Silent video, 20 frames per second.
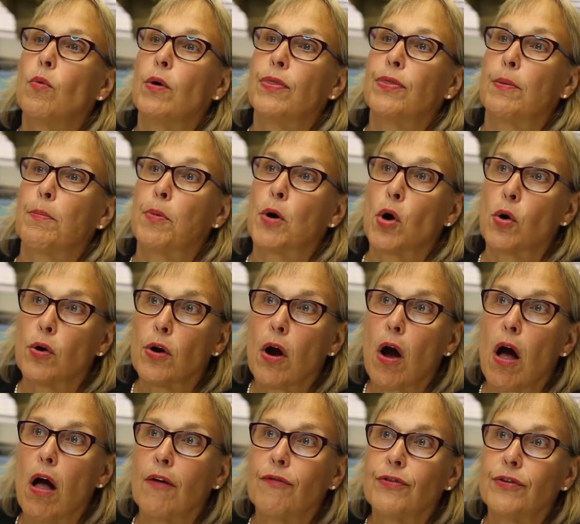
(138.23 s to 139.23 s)
with the
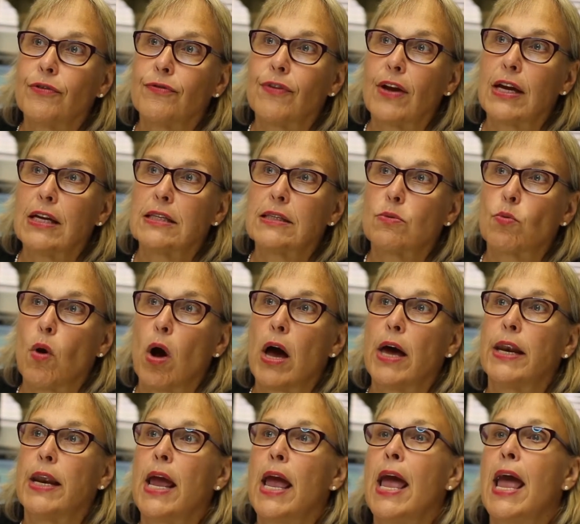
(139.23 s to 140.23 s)
protocol for phase
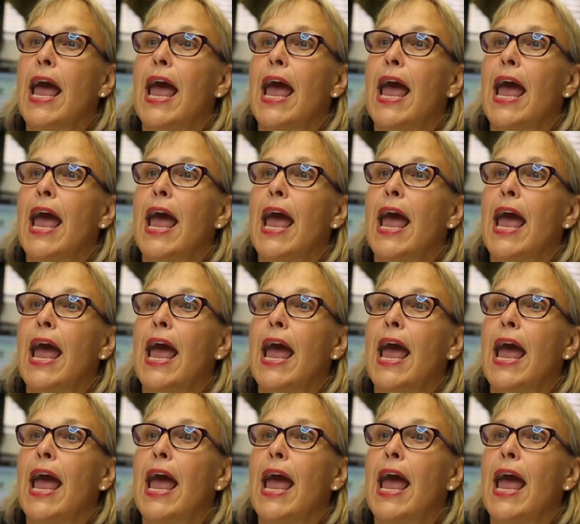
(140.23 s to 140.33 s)
1